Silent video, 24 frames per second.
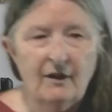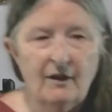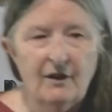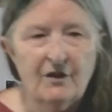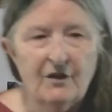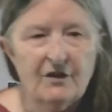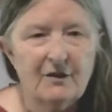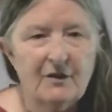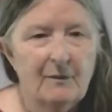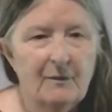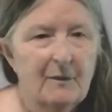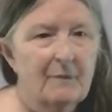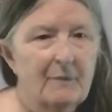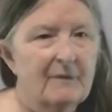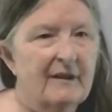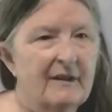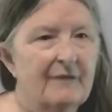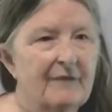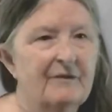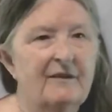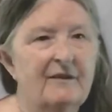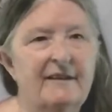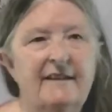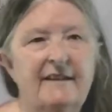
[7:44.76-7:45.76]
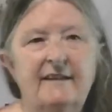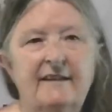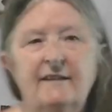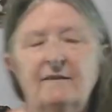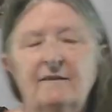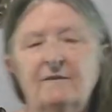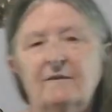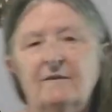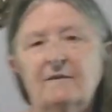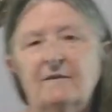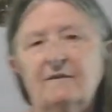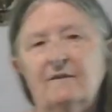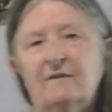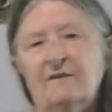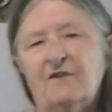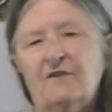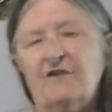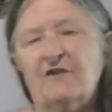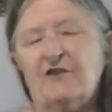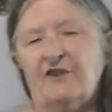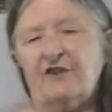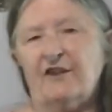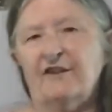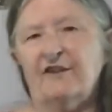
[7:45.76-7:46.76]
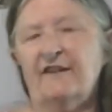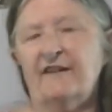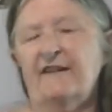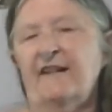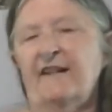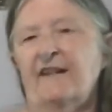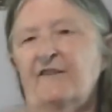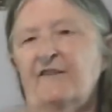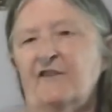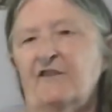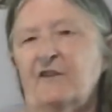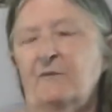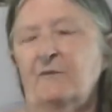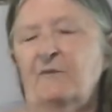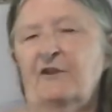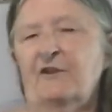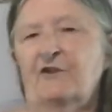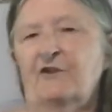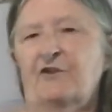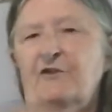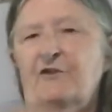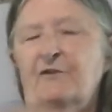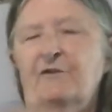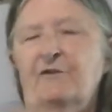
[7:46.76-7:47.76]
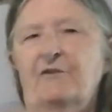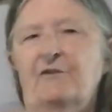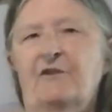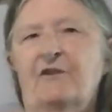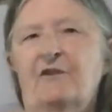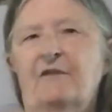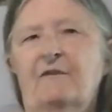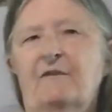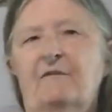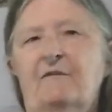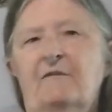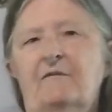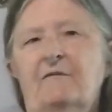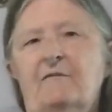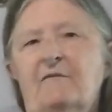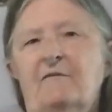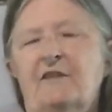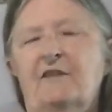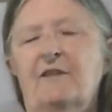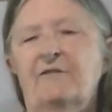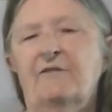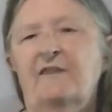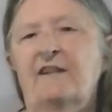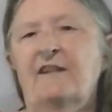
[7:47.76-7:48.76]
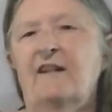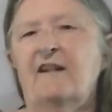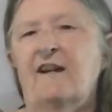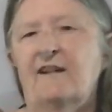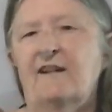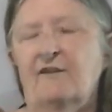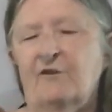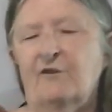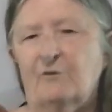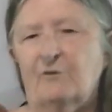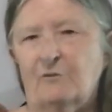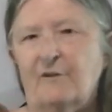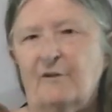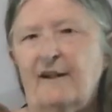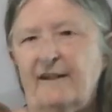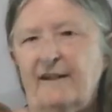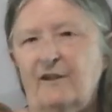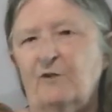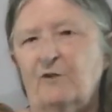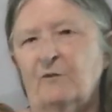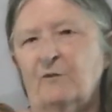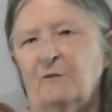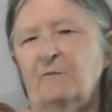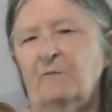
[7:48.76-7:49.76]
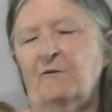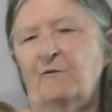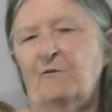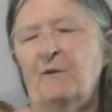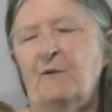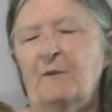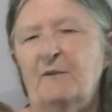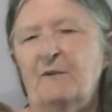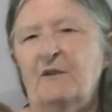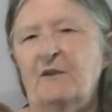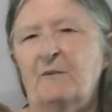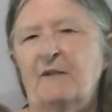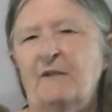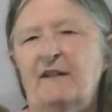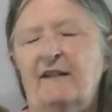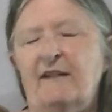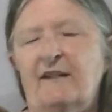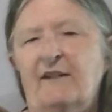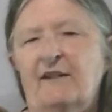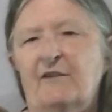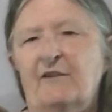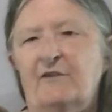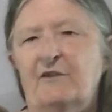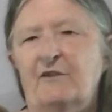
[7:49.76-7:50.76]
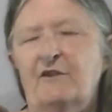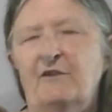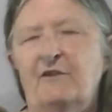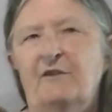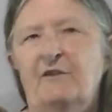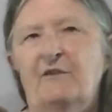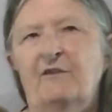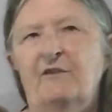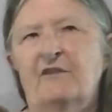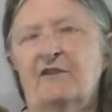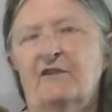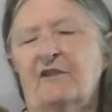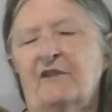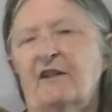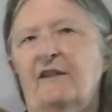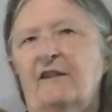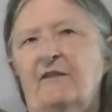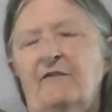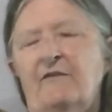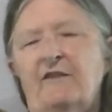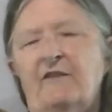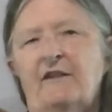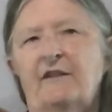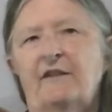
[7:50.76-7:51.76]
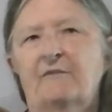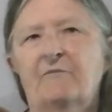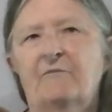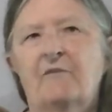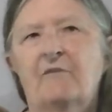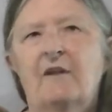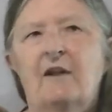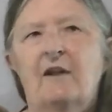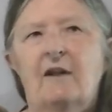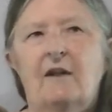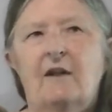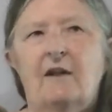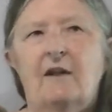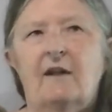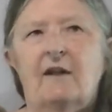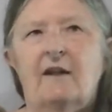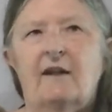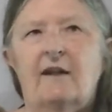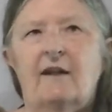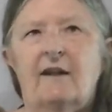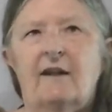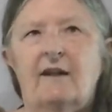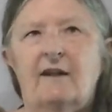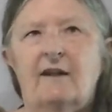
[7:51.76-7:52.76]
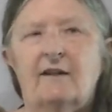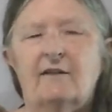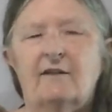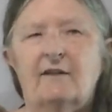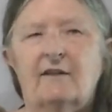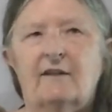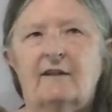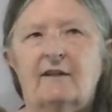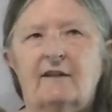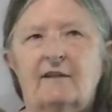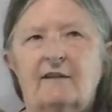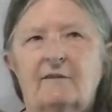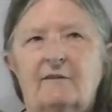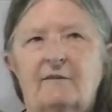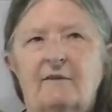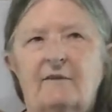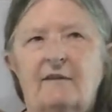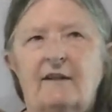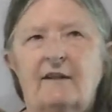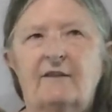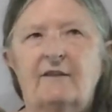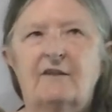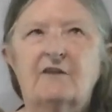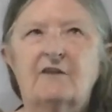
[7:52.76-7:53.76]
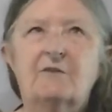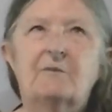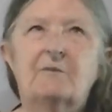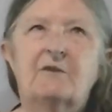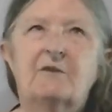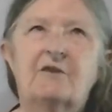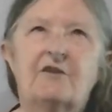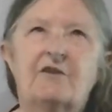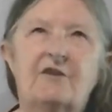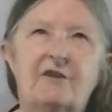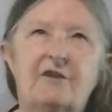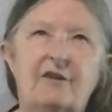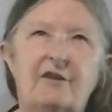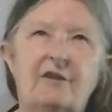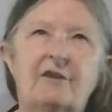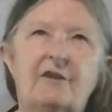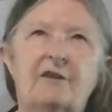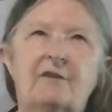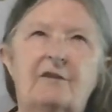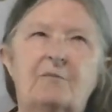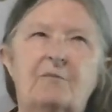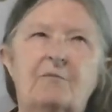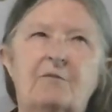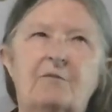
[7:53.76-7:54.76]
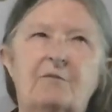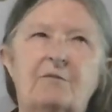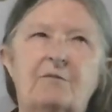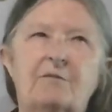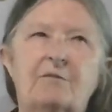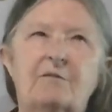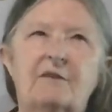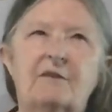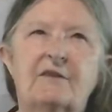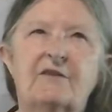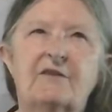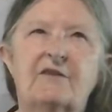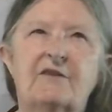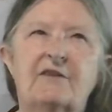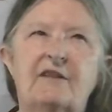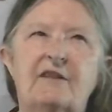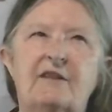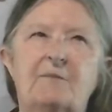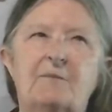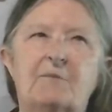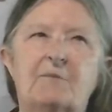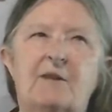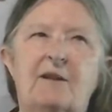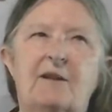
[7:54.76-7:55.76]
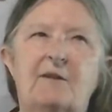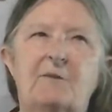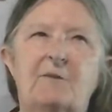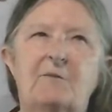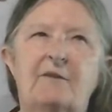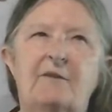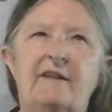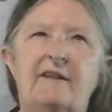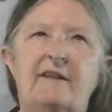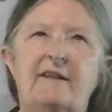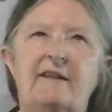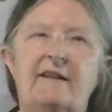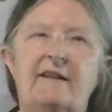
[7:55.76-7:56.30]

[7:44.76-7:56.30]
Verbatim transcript: we were definitely starting to have some issues, definitely not the right group of women to be together to do this kind of thing. And this was, let's see, probably